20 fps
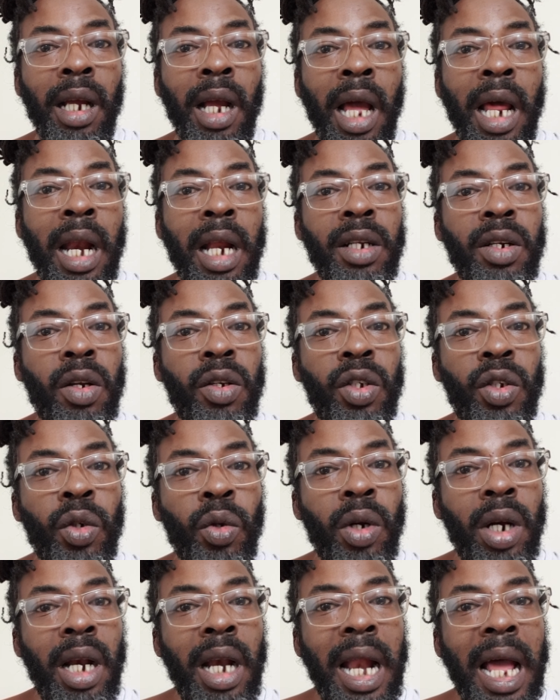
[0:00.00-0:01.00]
I just
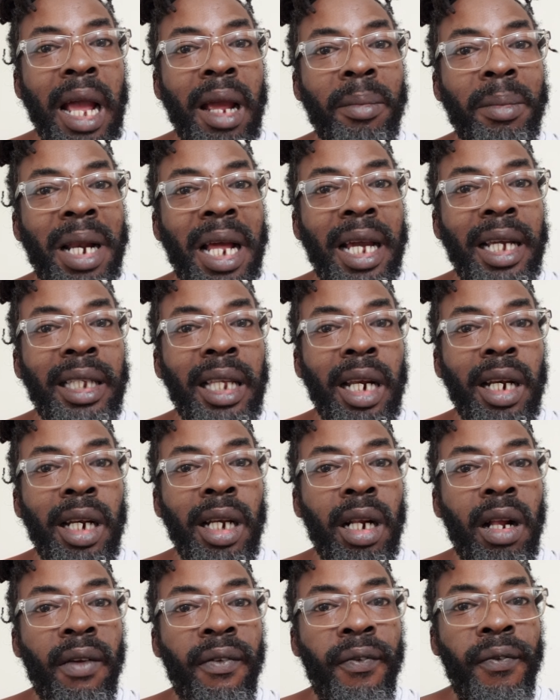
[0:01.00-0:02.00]
show the limelight and a
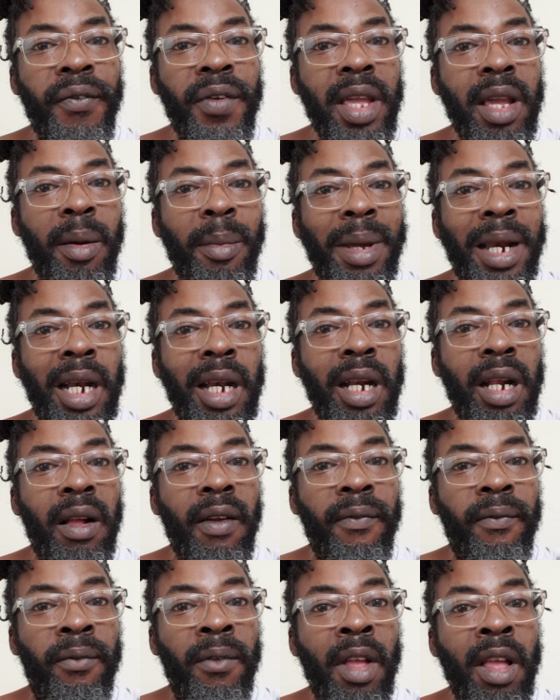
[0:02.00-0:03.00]
little fame and a
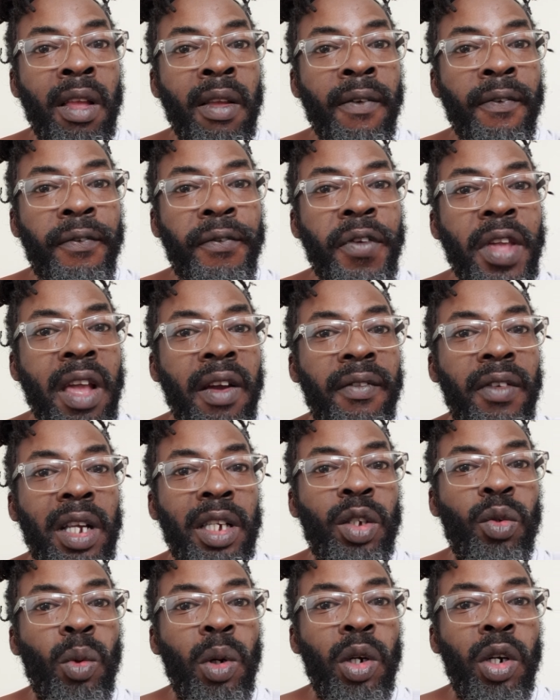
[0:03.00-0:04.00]
little
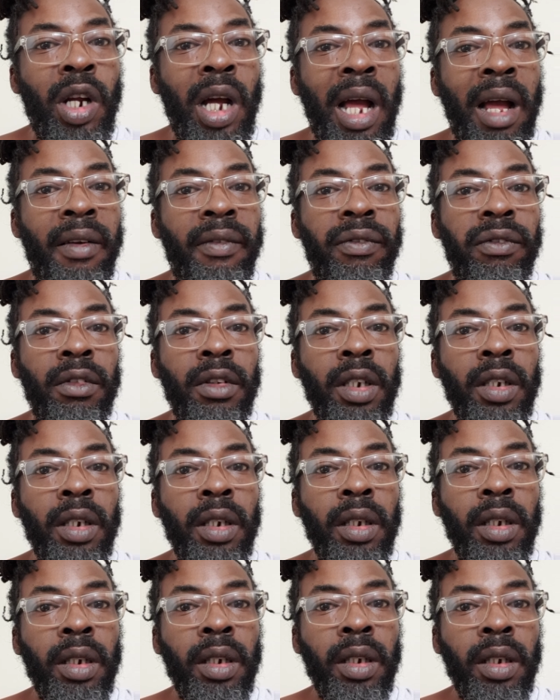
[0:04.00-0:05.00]
favors we want to have.
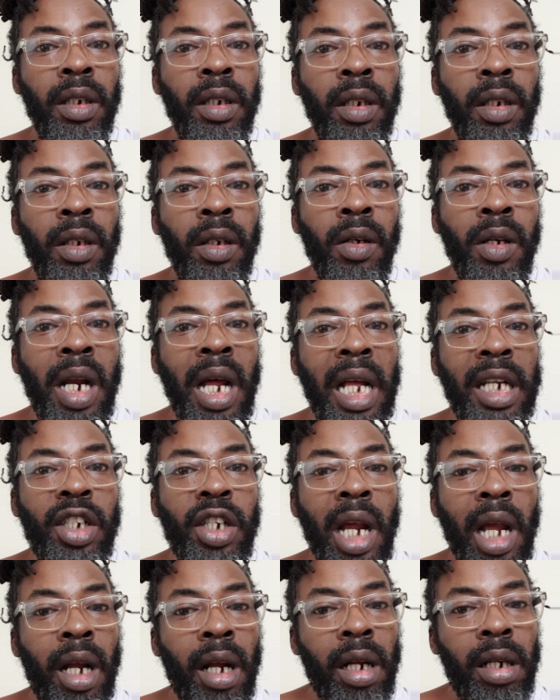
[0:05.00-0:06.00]
You know, I
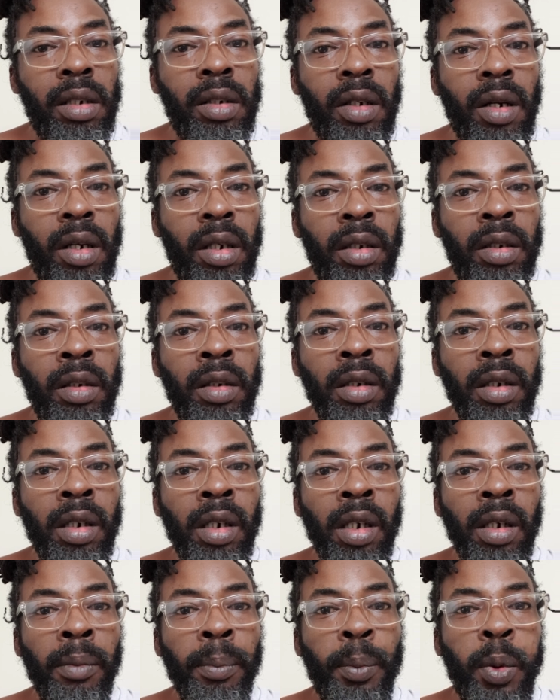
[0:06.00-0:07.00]
try
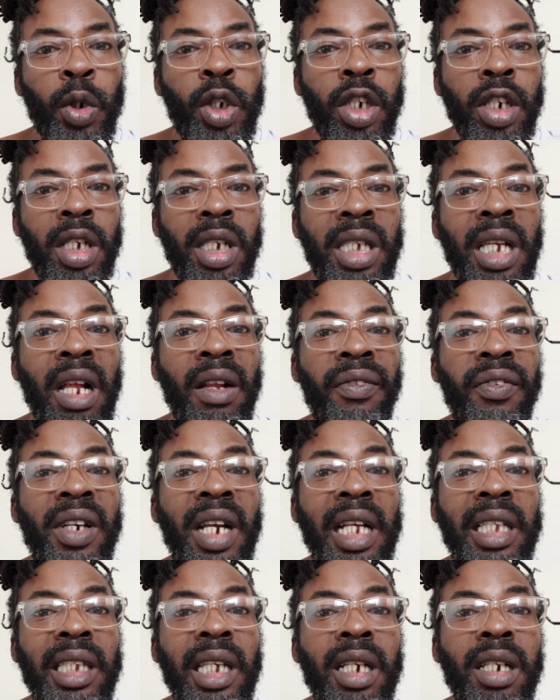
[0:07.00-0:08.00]
pushing yourself
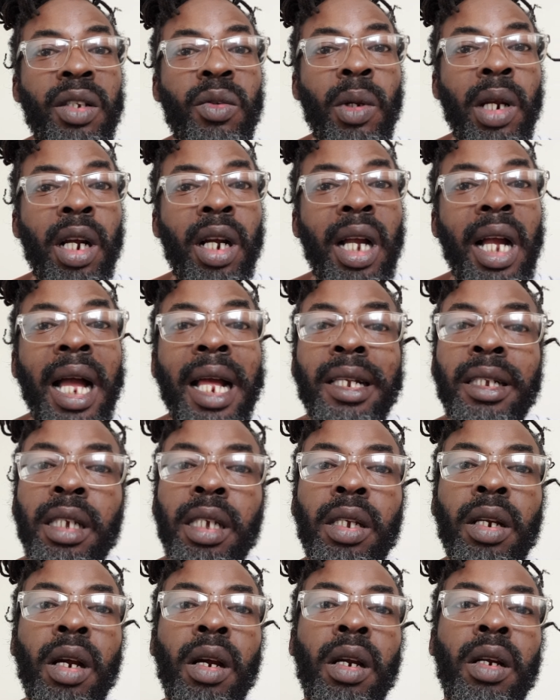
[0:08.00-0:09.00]
into things when a
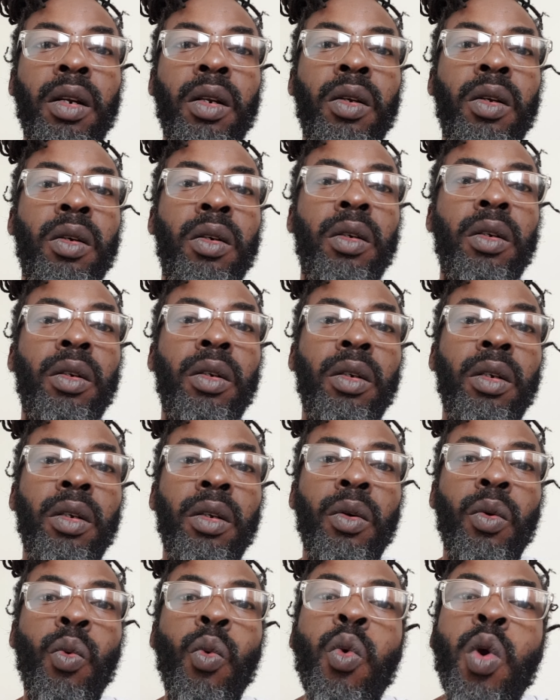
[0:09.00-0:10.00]
concern, you know,
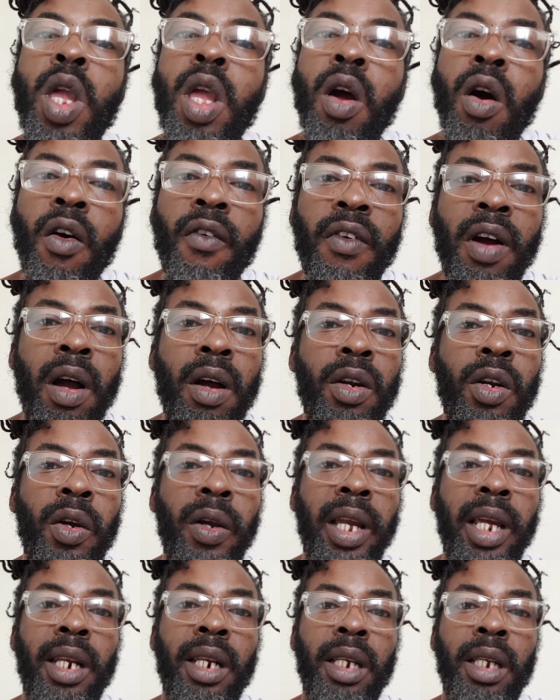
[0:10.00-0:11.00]
way over on
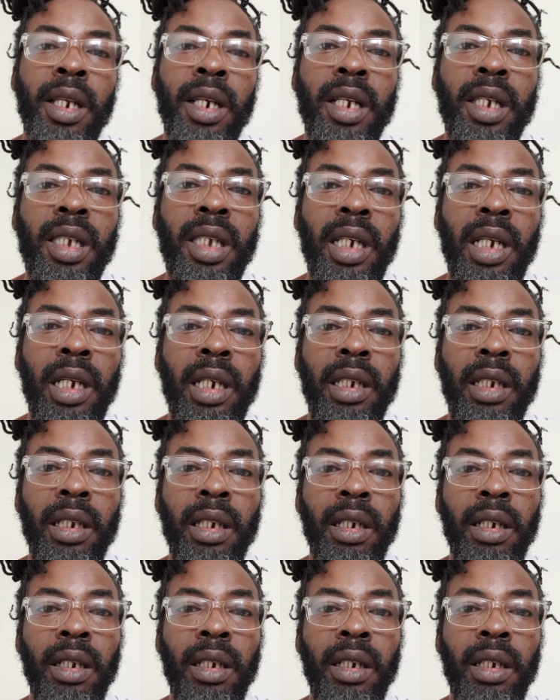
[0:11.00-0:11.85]
the head. You know, see?